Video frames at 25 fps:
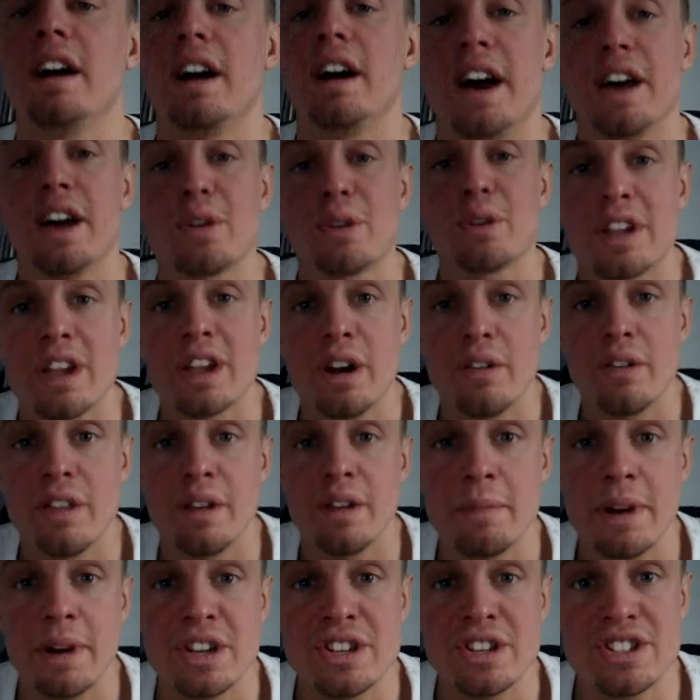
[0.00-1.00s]
I don't care
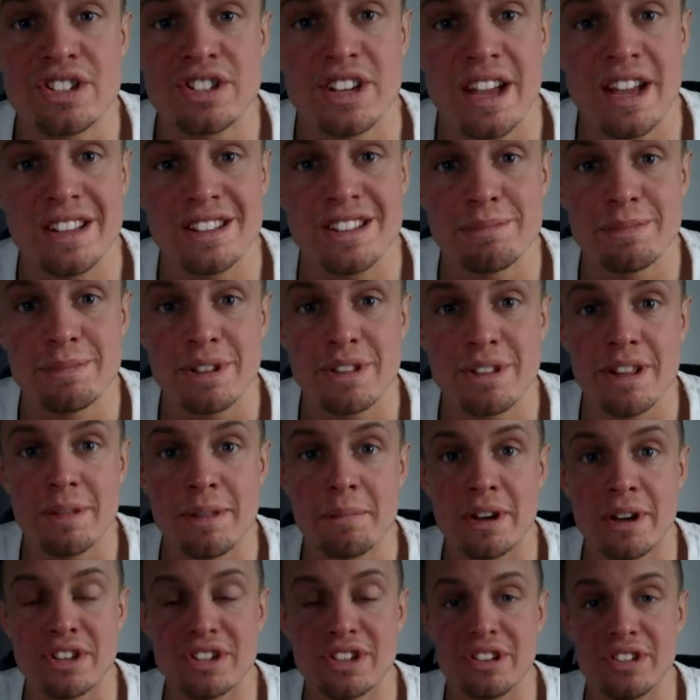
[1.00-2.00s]
that much. She hasn't been
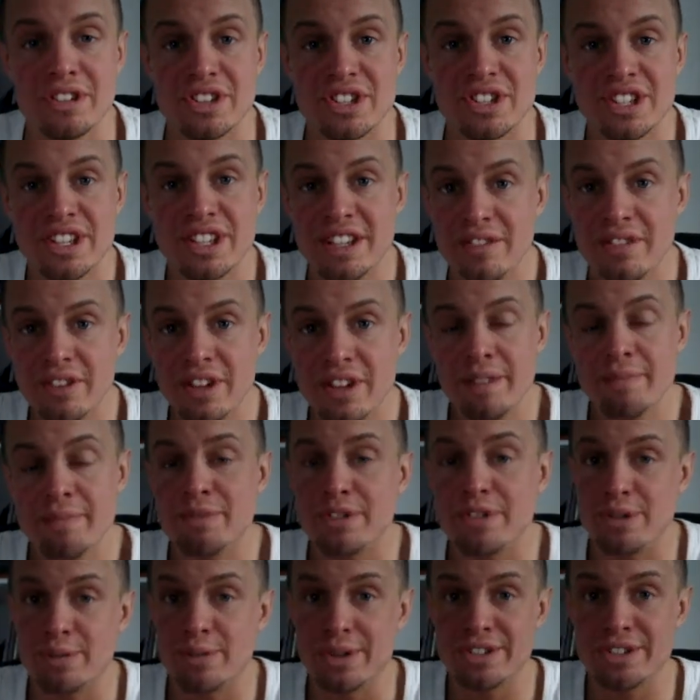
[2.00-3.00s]
that much on
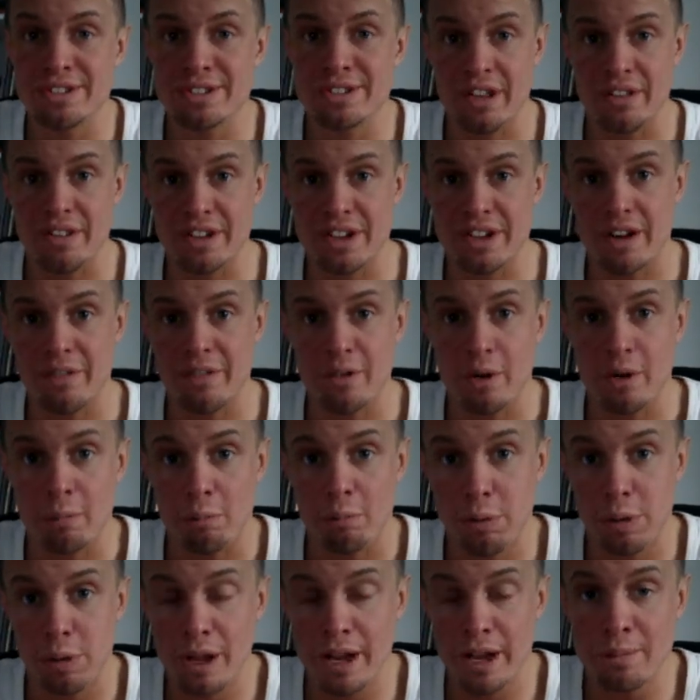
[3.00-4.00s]
TV. She was on the cover
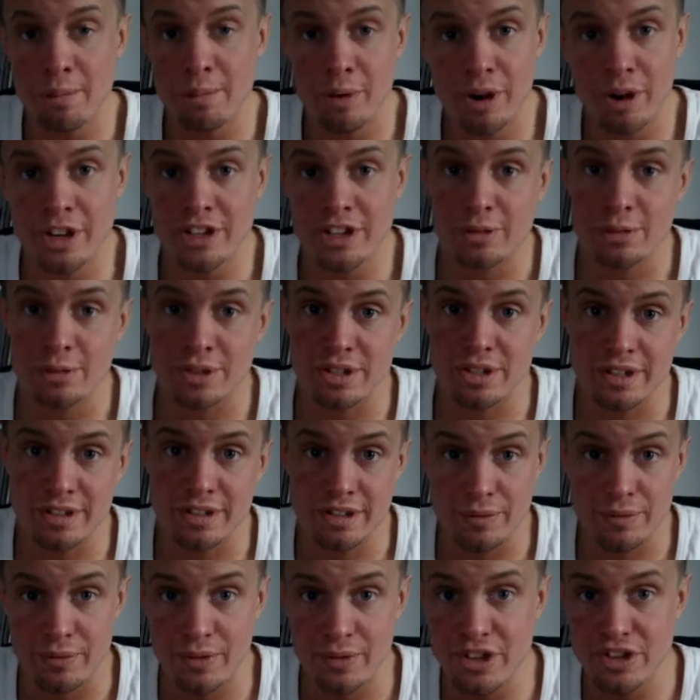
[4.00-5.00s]
of Playboy. She was
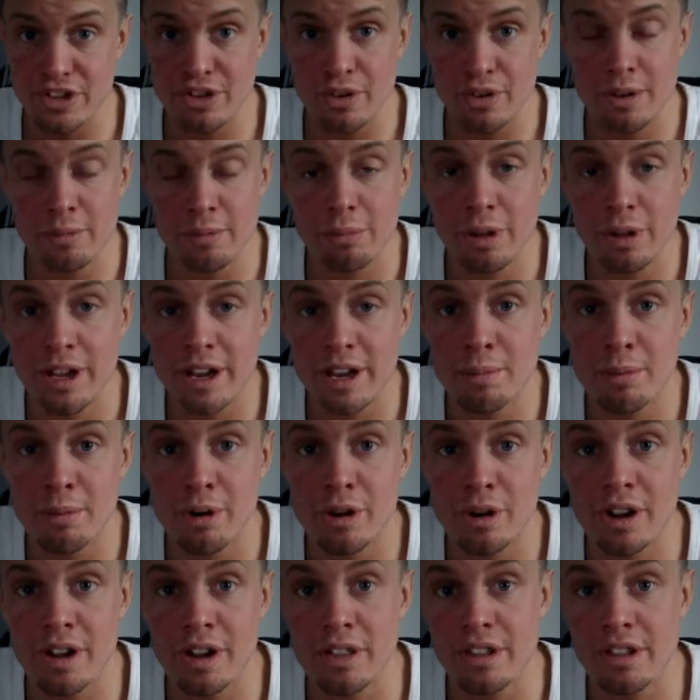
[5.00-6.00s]
featured in
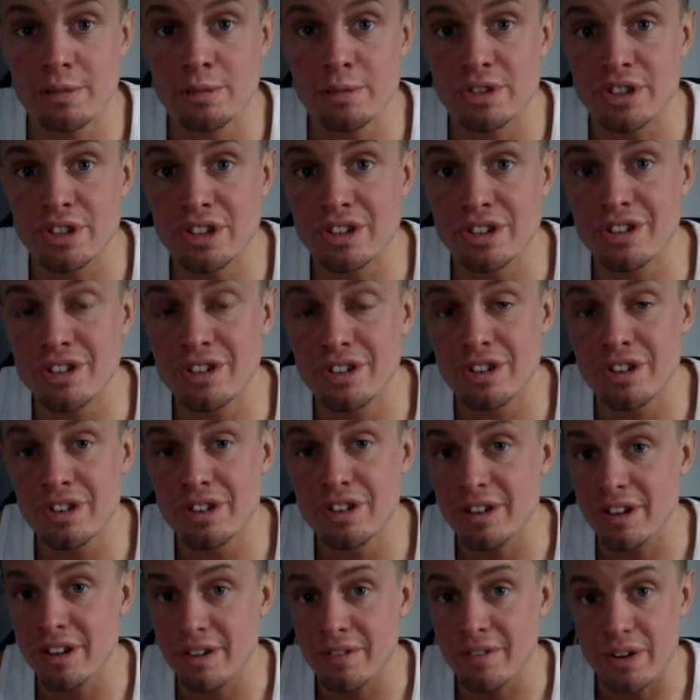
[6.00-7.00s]
Playboy, and that was a
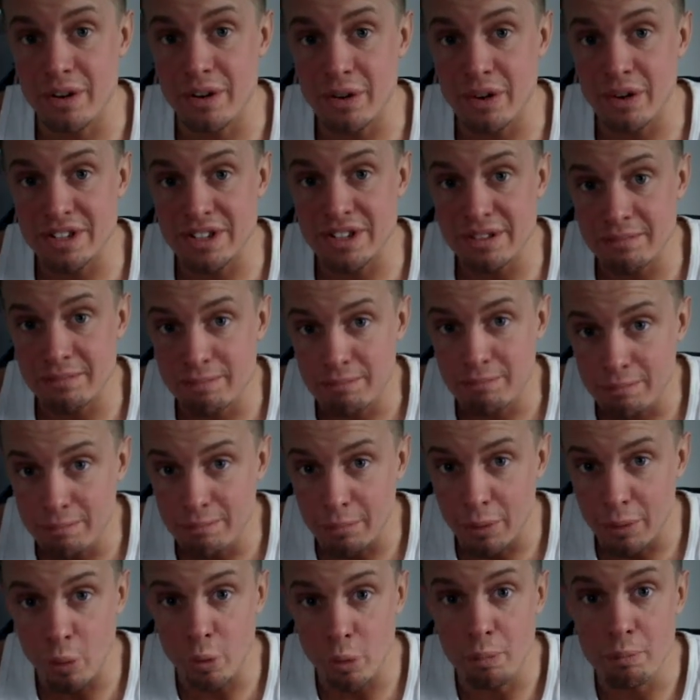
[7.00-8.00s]
good and very
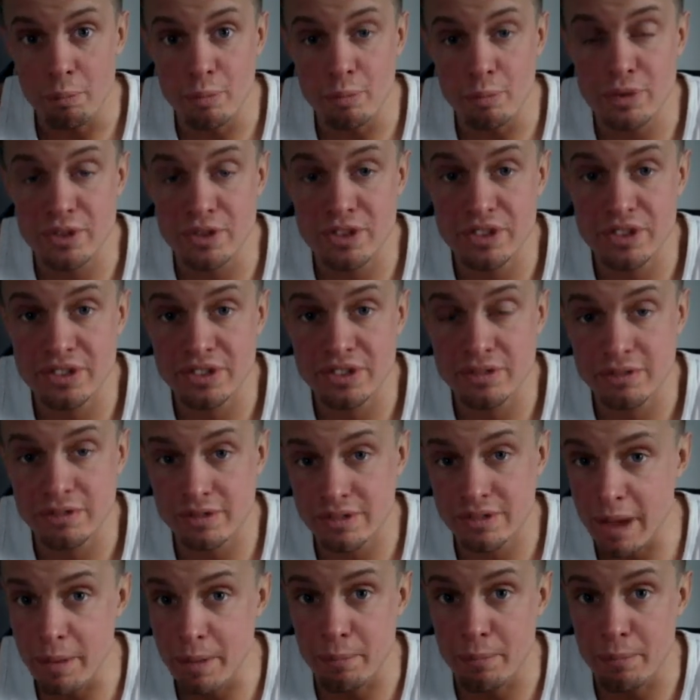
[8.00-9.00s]
bold
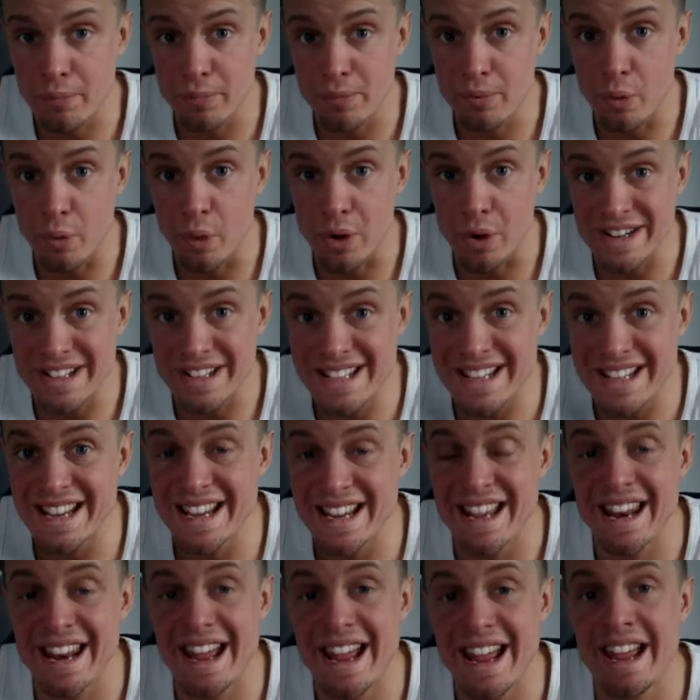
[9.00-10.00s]
step for
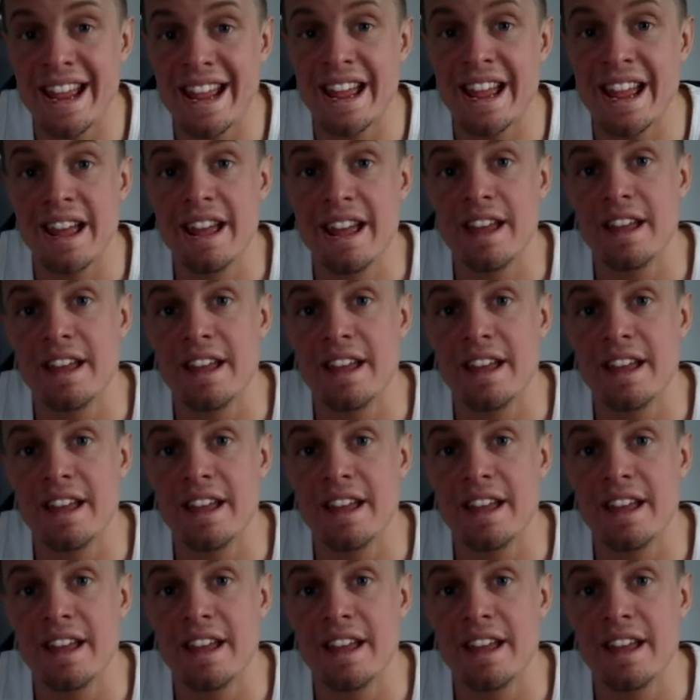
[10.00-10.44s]
TNA.